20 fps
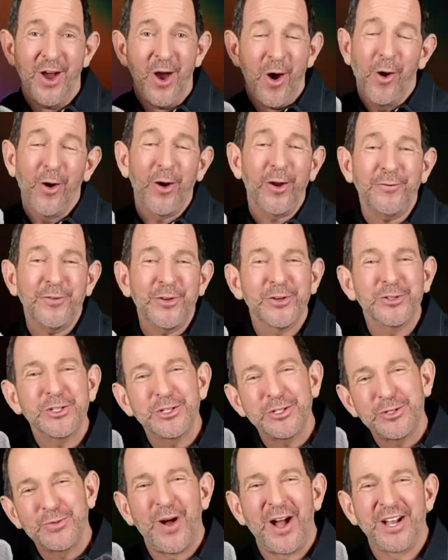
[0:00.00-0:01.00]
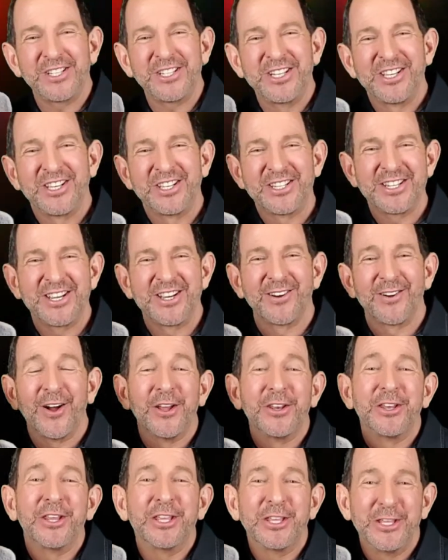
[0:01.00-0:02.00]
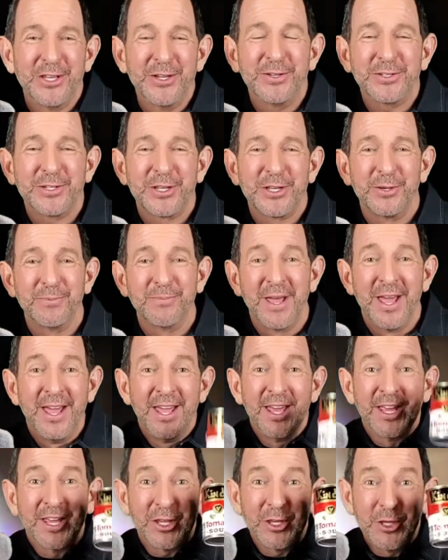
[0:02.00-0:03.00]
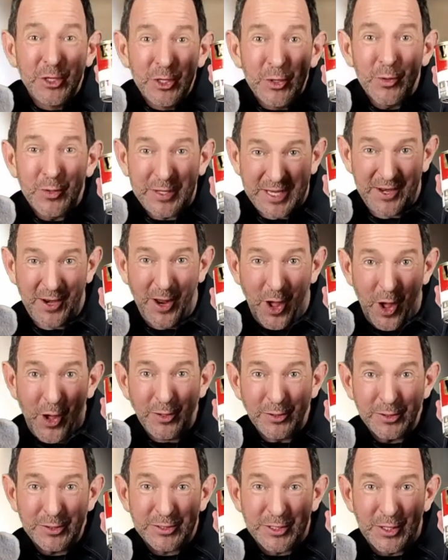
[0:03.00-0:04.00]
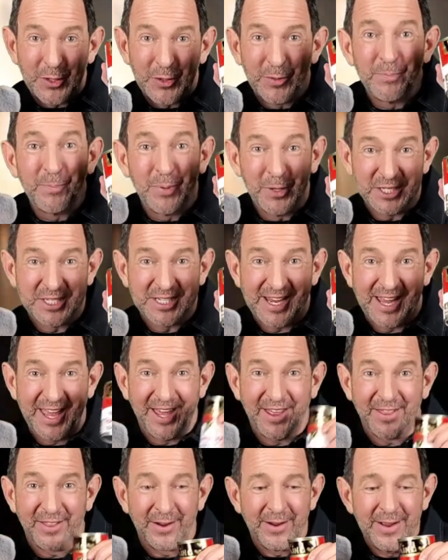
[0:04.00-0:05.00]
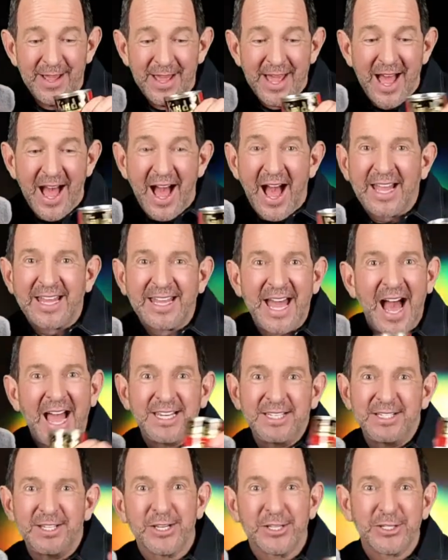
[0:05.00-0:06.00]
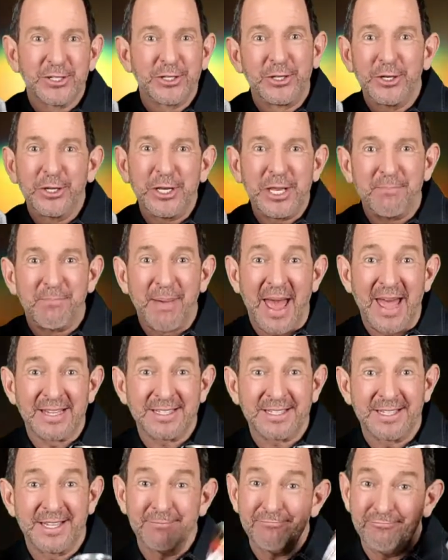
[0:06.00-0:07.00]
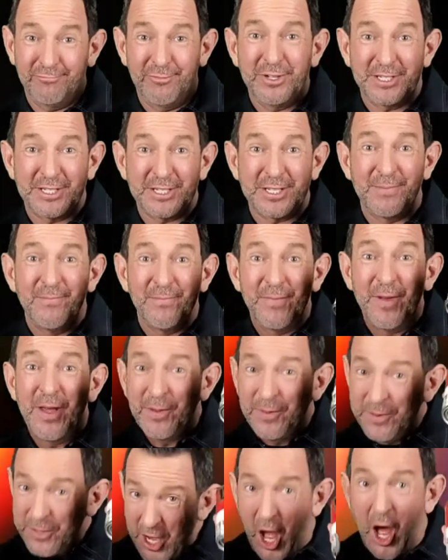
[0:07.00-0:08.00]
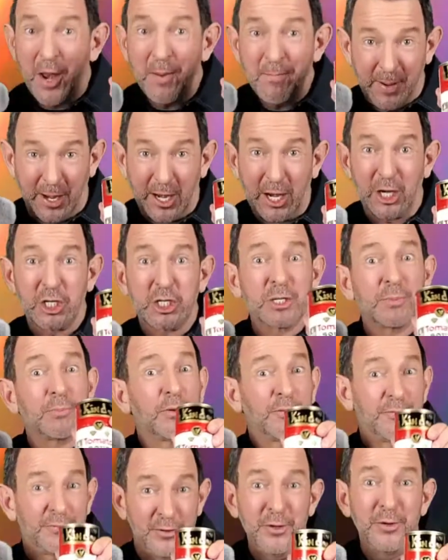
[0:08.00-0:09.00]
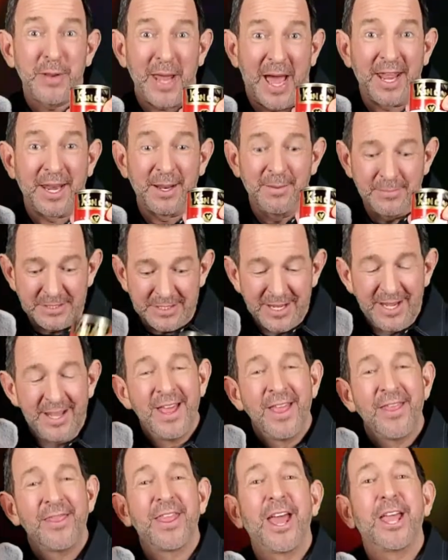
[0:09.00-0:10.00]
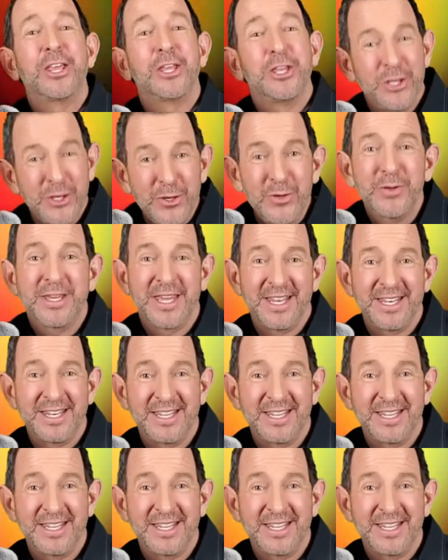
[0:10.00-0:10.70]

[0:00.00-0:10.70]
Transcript: Or if you're just watching us here on YouTube, you can also put together a kindness goodie basket with some non-perishable food items that you can